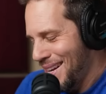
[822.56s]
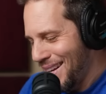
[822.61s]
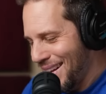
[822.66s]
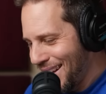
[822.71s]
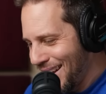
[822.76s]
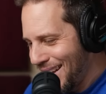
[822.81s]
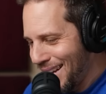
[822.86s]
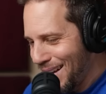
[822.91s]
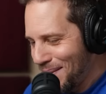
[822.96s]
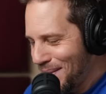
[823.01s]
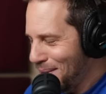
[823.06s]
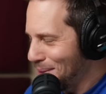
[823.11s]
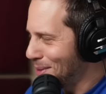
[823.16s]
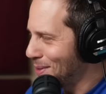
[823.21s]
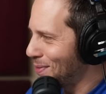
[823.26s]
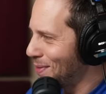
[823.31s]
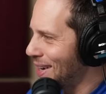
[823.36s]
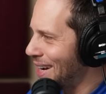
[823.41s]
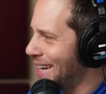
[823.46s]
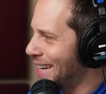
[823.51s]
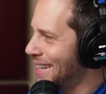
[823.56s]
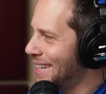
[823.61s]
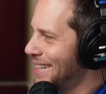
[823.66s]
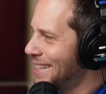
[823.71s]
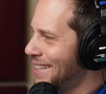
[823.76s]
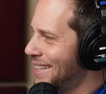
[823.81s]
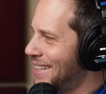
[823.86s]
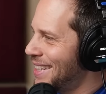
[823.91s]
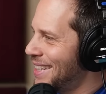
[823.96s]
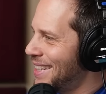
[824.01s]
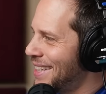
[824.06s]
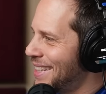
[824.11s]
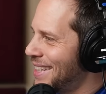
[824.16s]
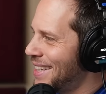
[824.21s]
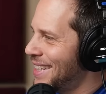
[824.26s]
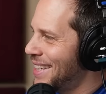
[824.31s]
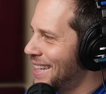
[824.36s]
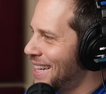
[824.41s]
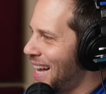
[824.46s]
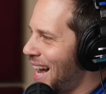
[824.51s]
I mean, I, I mean, it was fine. Sorry,
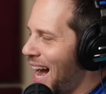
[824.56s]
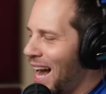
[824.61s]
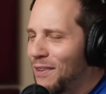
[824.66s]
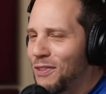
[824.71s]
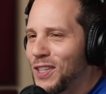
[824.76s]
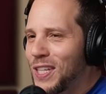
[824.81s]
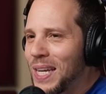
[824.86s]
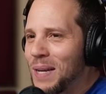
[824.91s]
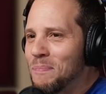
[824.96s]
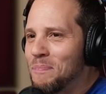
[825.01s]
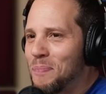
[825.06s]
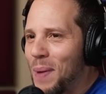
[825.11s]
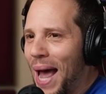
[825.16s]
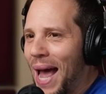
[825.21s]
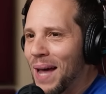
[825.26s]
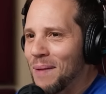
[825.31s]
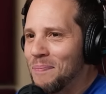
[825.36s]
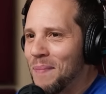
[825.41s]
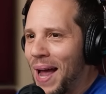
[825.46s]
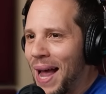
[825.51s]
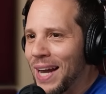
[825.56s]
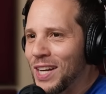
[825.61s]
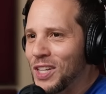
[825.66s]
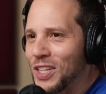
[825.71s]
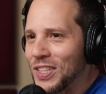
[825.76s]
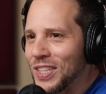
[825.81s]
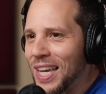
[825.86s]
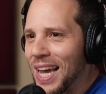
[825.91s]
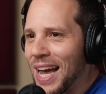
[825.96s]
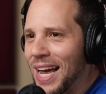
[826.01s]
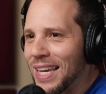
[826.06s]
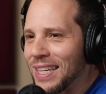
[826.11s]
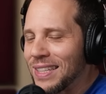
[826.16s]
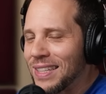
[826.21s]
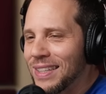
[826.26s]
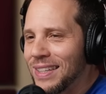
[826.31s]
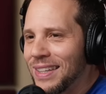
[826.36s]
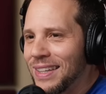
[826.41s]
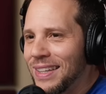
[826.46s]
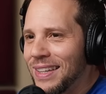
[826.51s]
all right. I've seen bad matches,
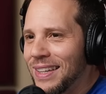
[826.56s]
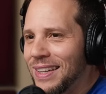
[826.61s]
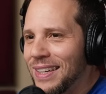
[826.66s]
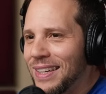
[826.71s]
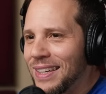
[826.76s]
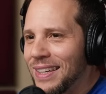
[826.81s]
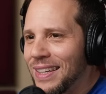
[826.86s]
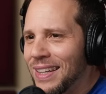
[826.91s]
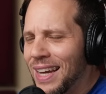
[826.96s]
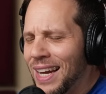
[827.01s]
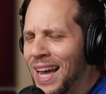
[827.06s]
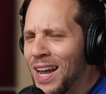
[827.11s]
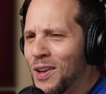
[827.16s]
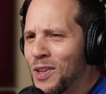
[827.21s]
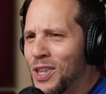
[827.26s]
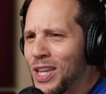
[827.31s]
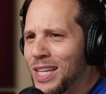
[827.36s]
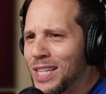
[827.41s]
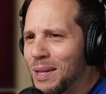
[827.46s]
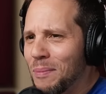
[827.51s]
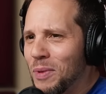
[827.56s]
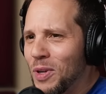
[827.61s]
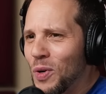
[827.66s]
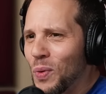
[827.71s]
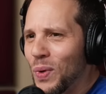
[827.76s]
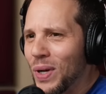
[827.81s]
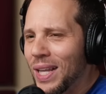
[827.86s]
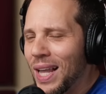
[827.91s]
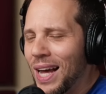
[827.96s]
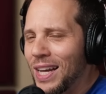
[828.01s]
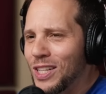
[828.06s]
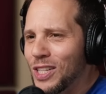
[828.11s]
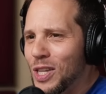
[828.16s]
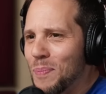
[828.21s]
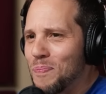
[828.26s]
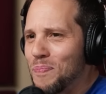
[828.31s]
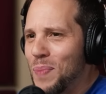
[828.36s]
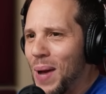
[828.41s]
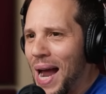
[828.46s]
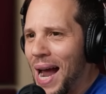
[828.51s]
guys. Like, I don't think I, some of you
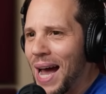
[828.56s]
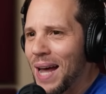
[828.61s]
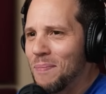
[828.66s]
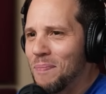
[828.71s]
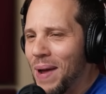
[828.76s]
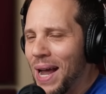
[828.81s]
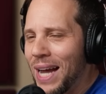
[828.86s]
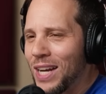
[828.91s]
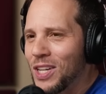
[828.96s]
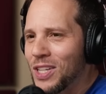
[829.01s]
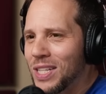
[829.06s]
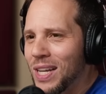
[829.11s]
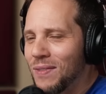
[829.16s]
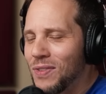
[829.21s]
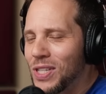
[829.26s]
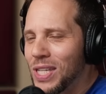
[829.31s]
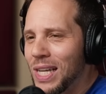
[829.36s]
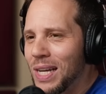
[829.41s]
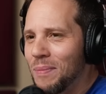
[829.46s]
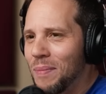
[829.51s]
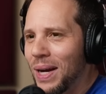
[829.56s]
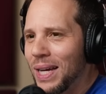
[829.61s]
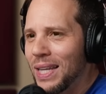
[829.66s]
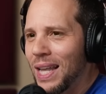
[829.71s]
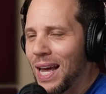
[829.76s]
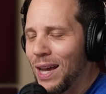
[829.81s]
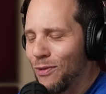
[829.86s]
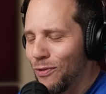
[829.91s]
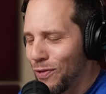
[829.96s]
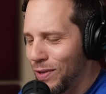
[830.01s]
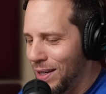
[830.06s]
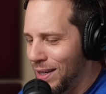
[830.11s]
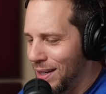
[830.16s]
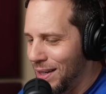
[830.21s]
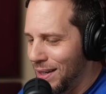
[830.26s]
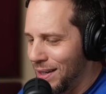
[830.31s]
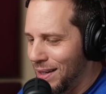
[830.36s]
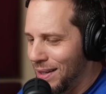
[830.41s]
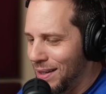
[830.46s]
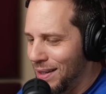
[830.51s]
realize the bad matches I've seen in my life.
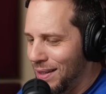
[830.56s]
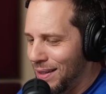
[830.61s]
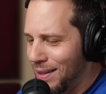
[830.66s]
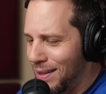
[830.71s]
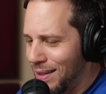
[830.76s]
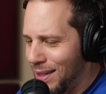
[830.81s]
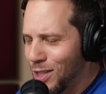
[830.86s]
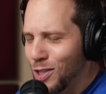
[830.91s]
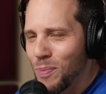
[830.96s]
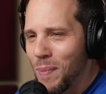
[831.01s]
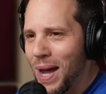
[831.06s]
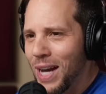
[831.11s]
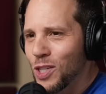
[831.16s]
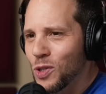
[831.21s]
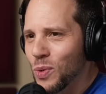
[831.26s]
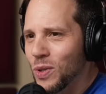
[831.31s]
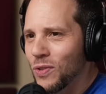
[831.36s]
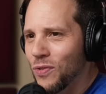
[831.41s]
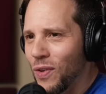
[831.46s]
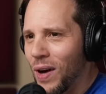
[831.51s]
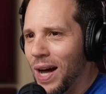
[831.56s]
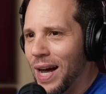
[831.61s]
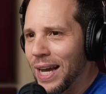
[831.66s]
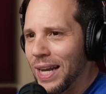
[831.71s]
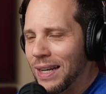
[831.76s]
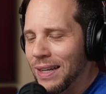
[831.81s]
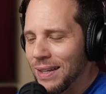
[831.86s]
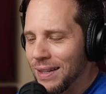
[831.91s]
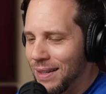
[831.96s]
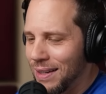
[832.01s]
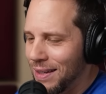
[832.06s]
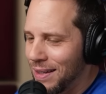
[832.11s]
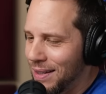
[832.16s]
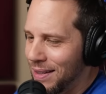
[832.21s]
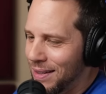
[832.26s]
This match was fine.